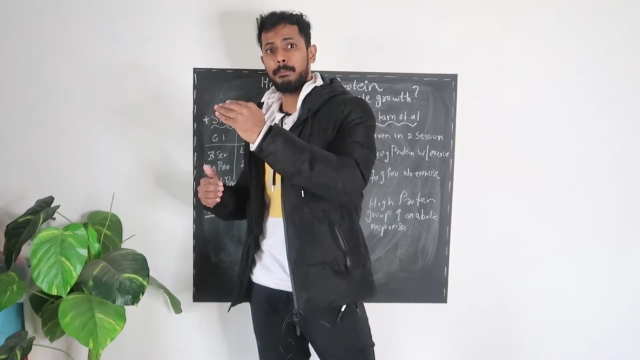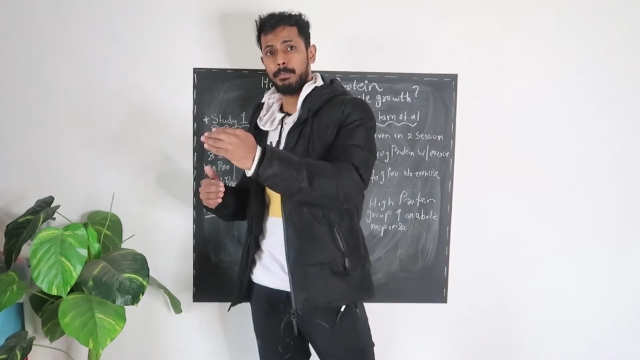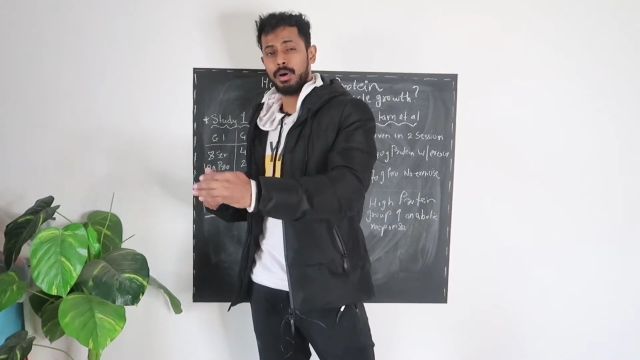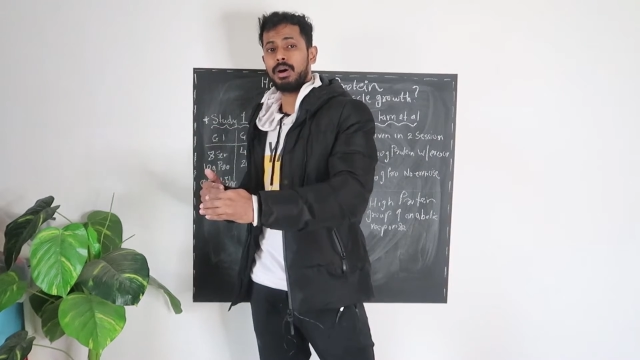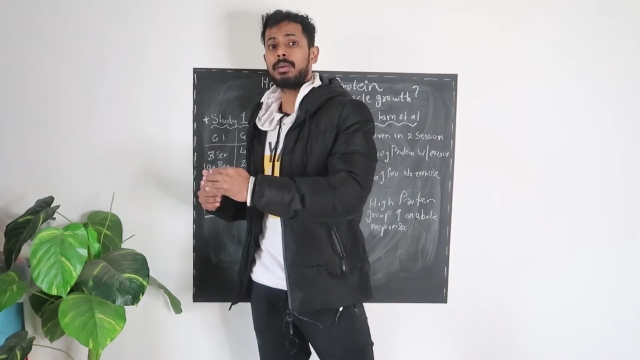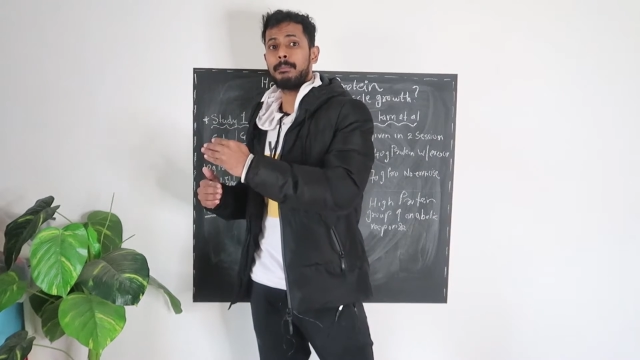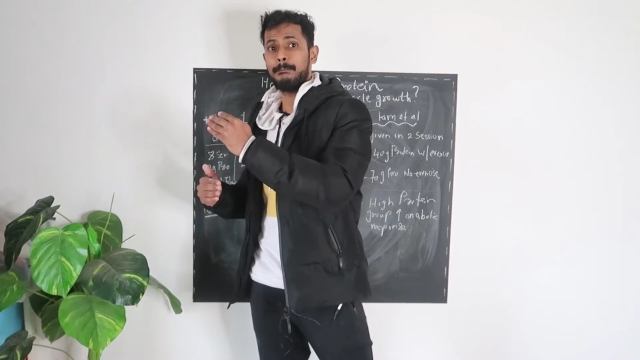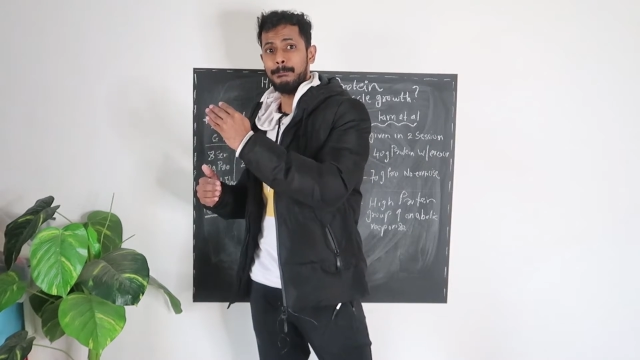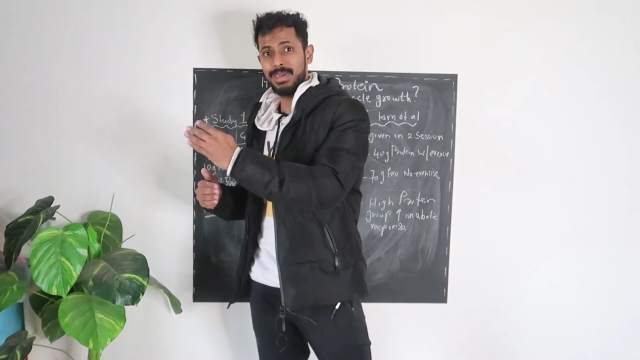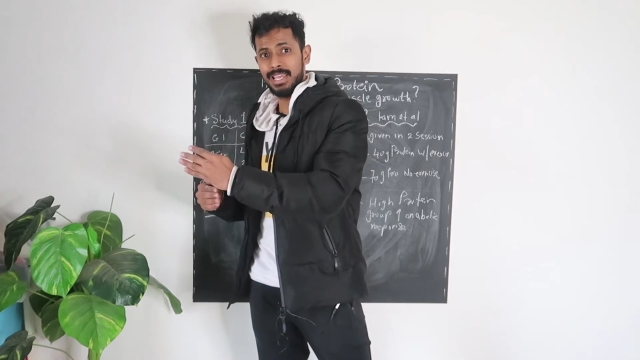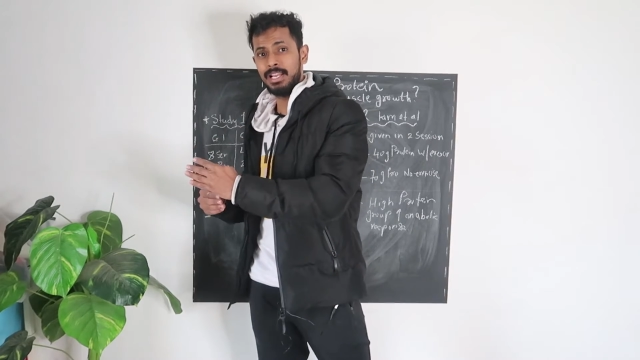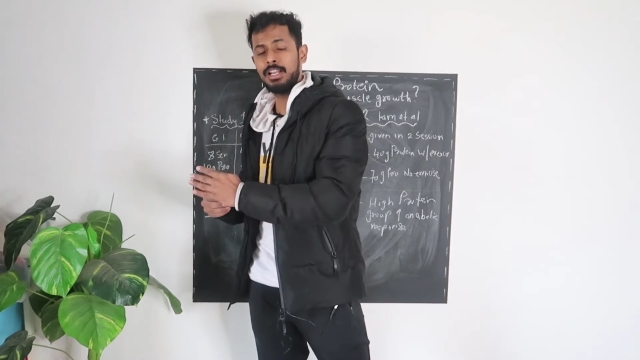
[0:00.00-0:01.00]
per
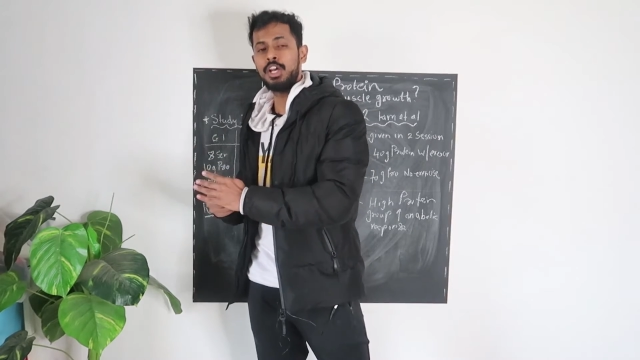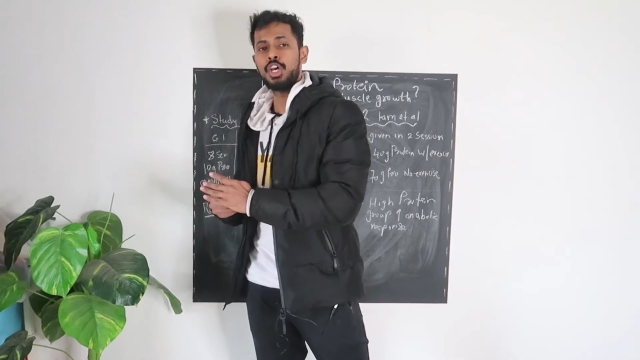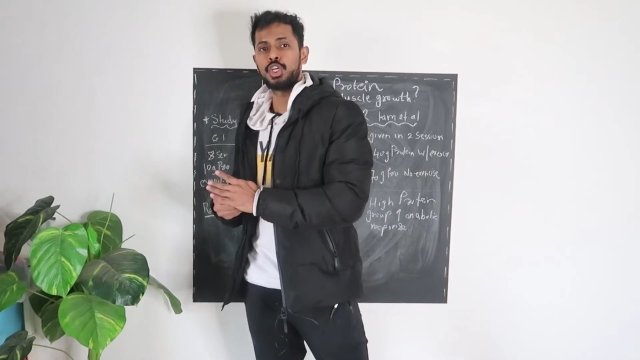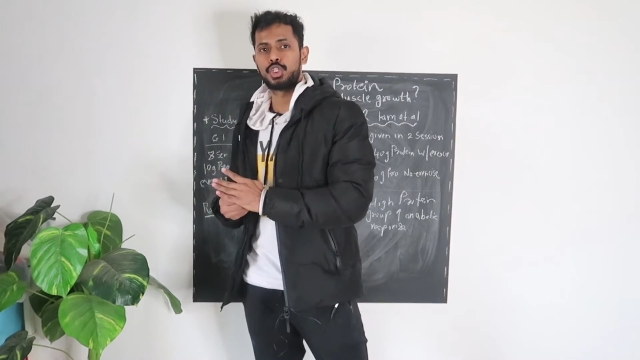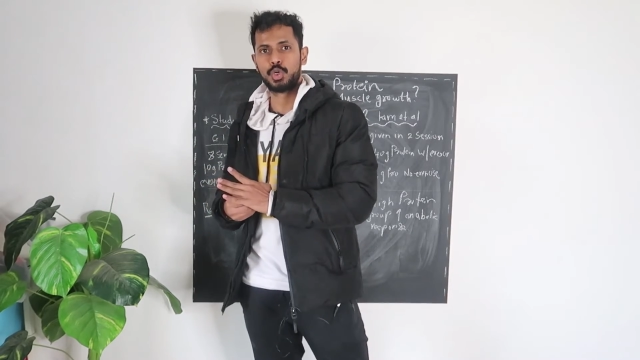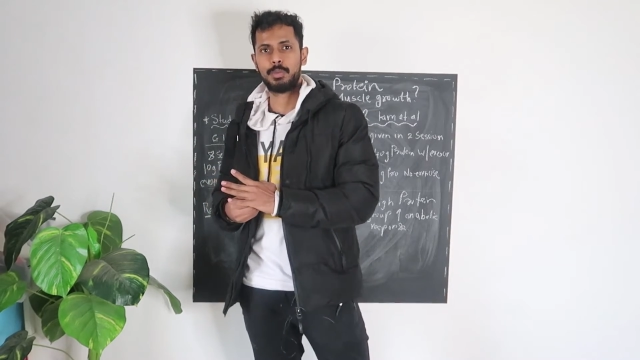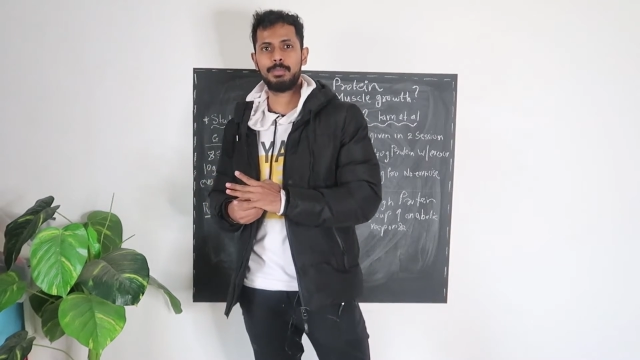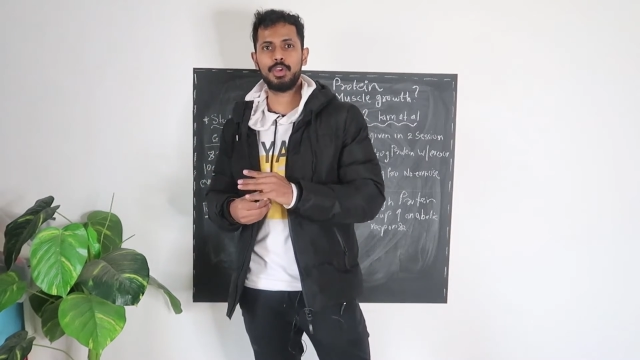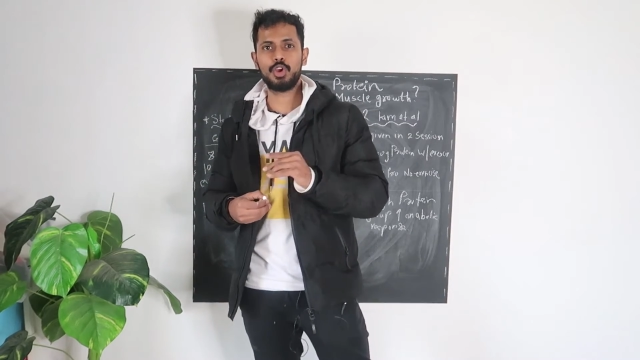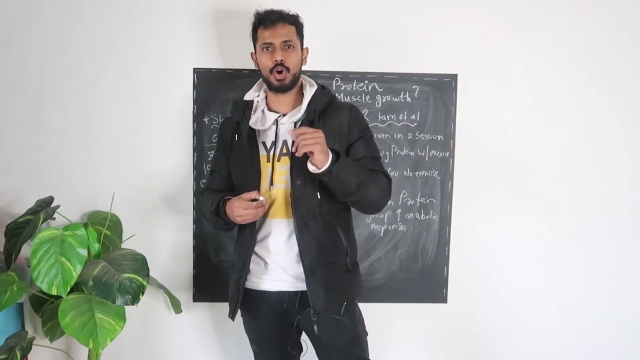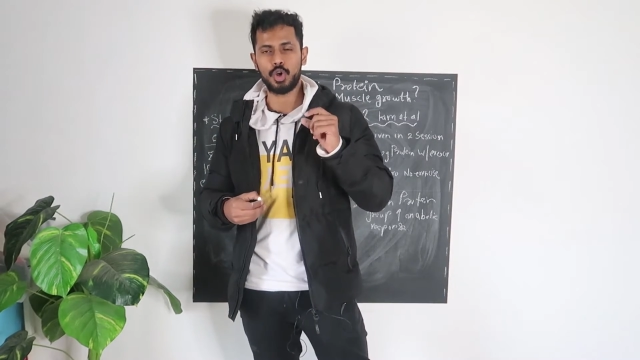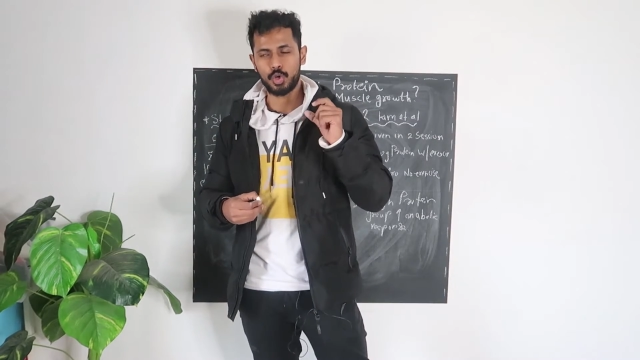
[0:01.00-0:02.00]
meal should
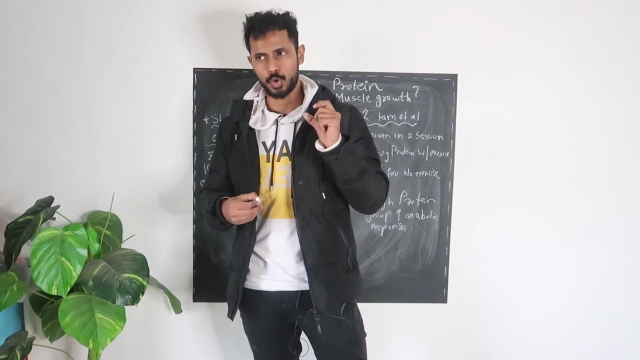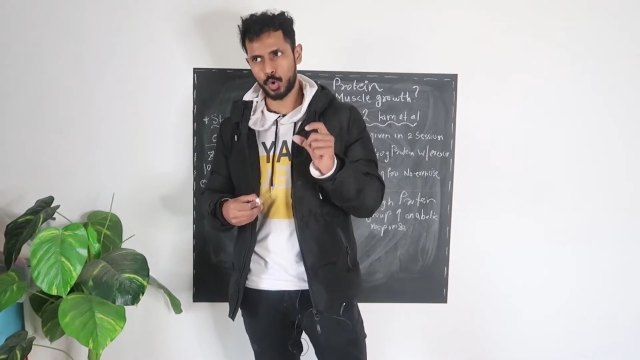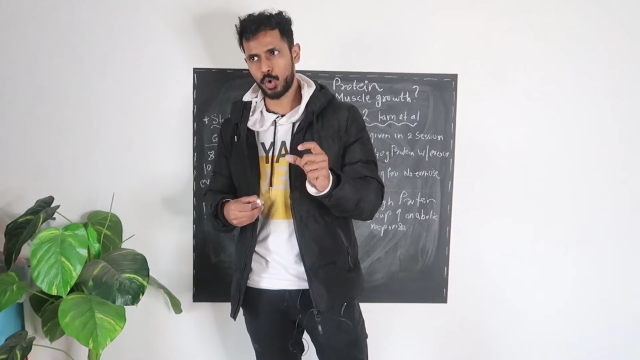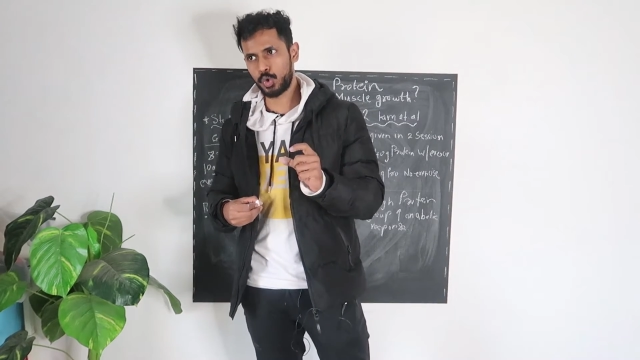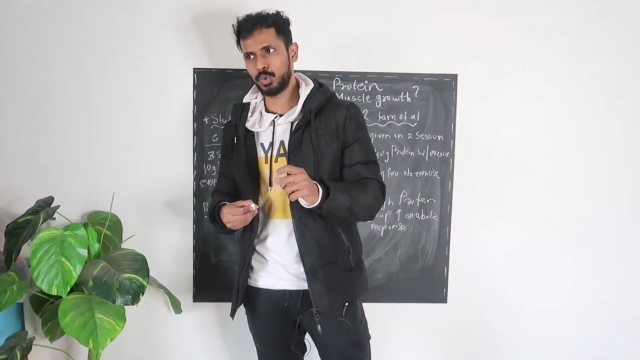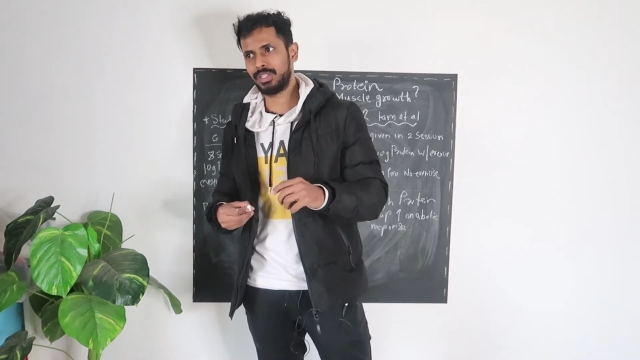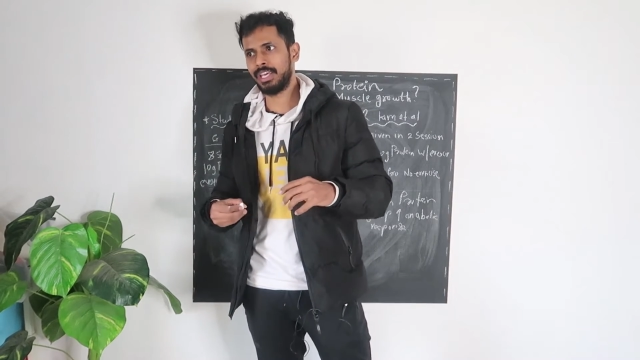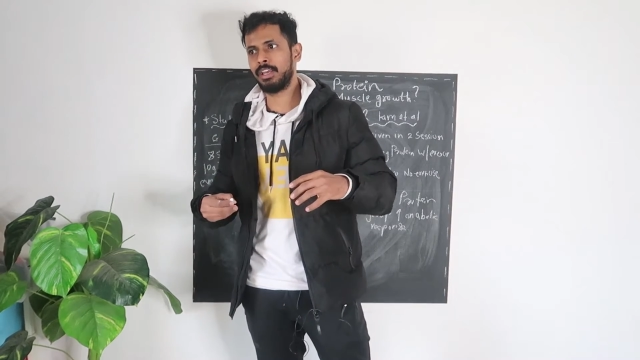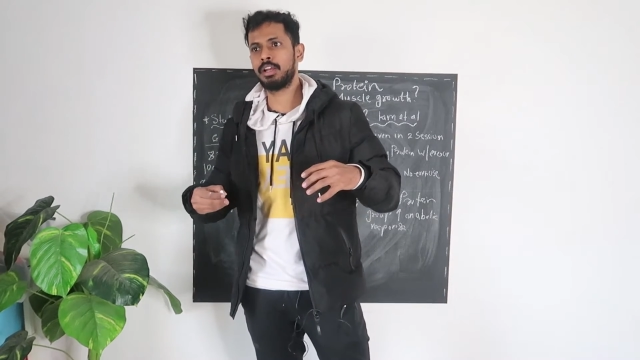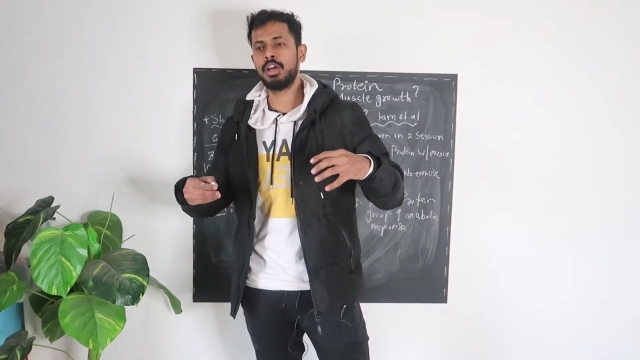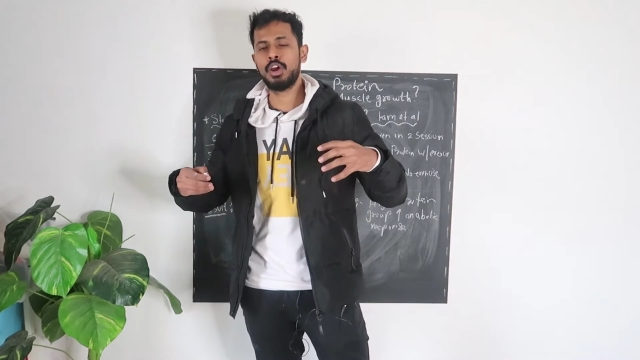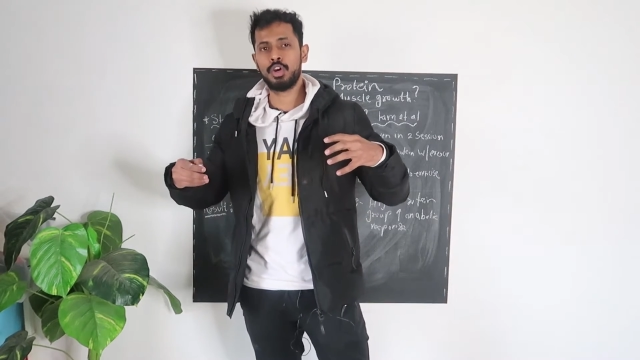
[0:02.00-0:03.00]
be your go-to
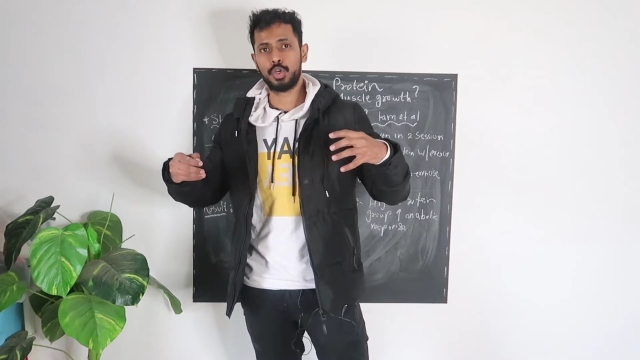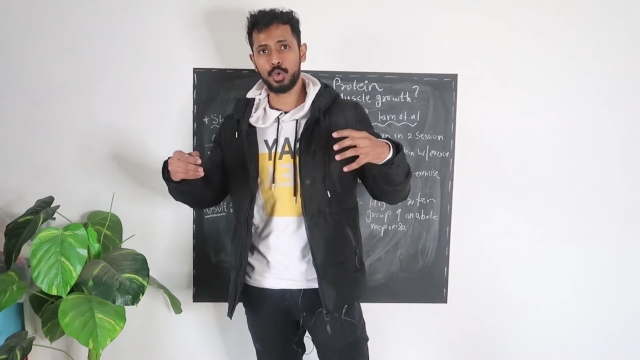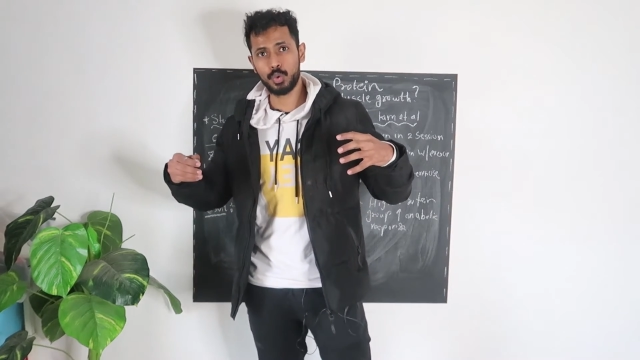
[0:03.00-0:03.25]
thing to